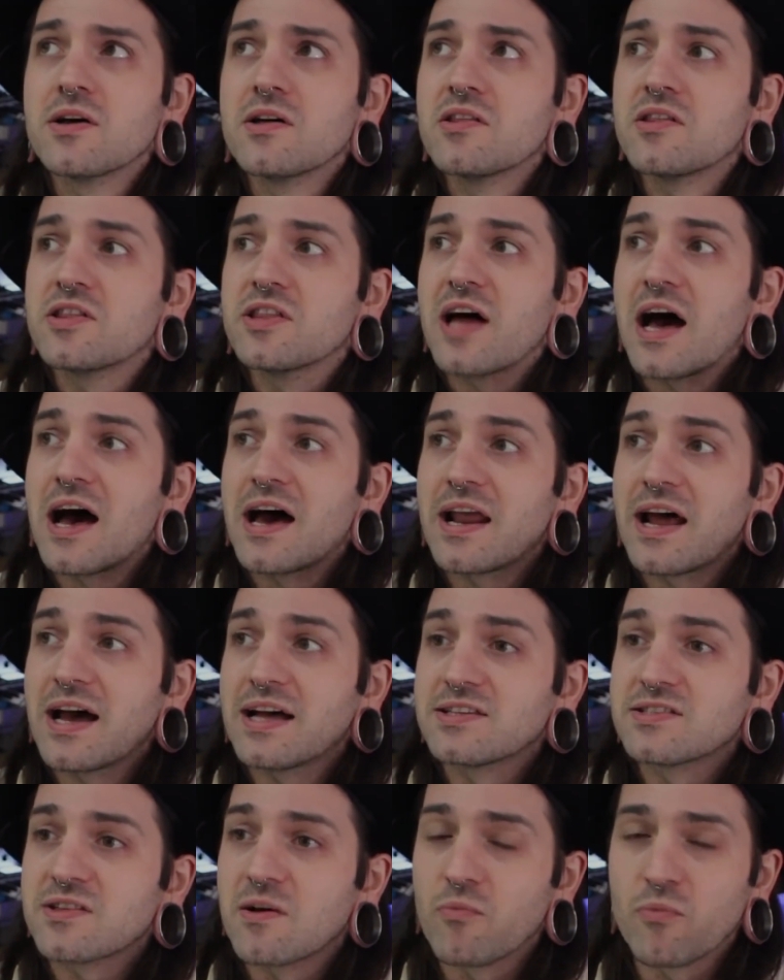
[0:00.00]
that
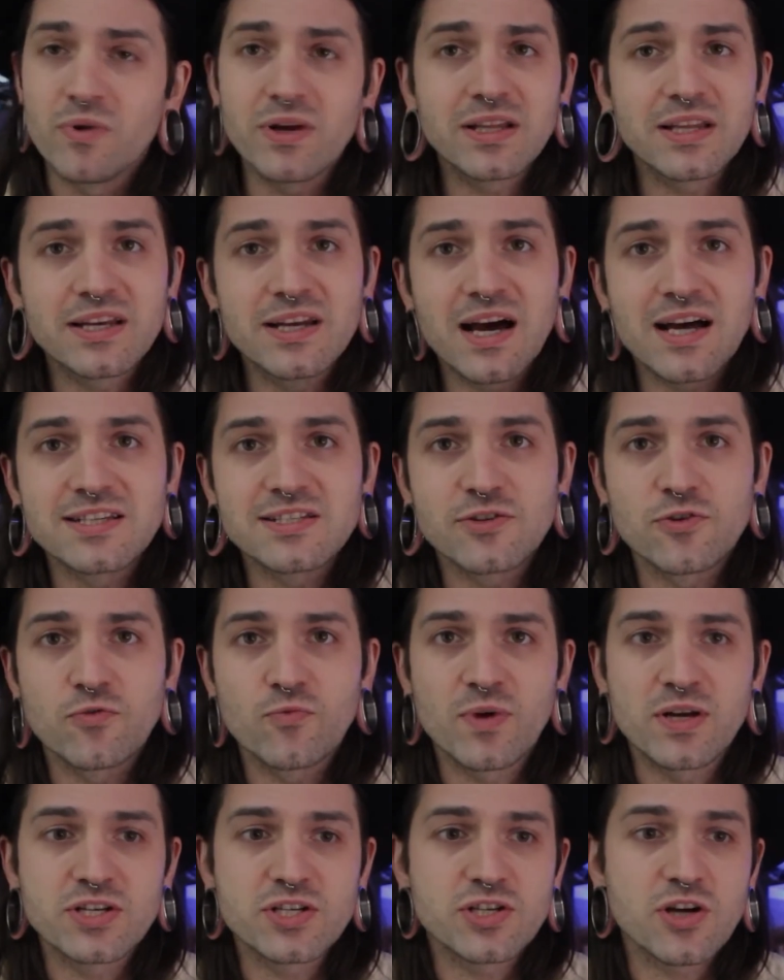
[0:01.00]
had some really nice little
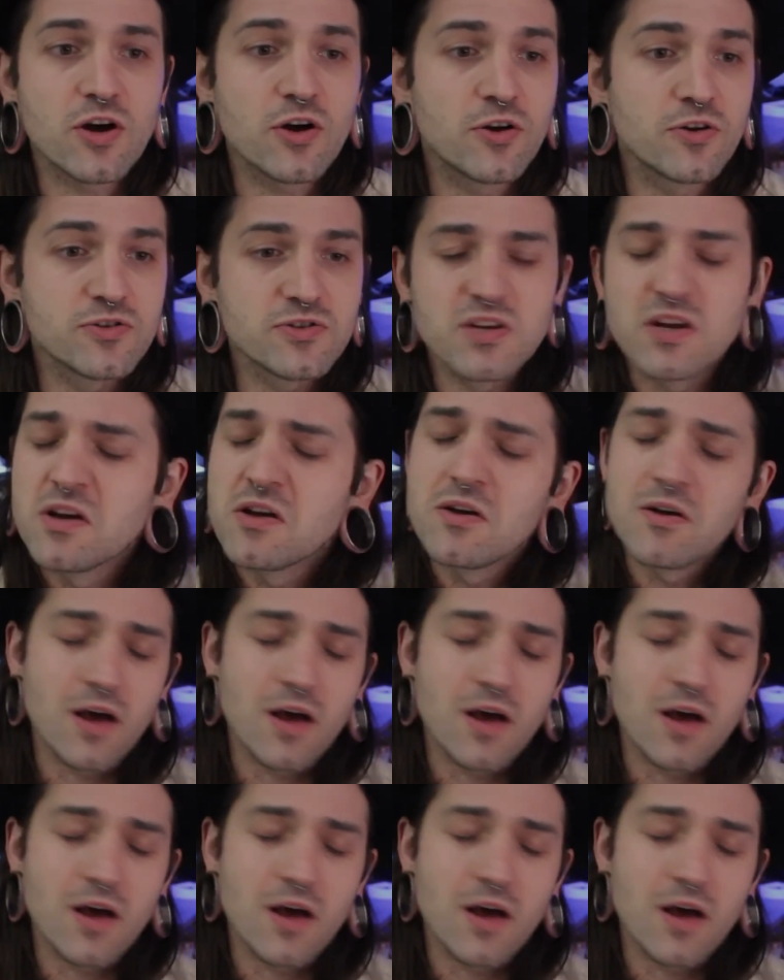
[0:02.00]
rich tones,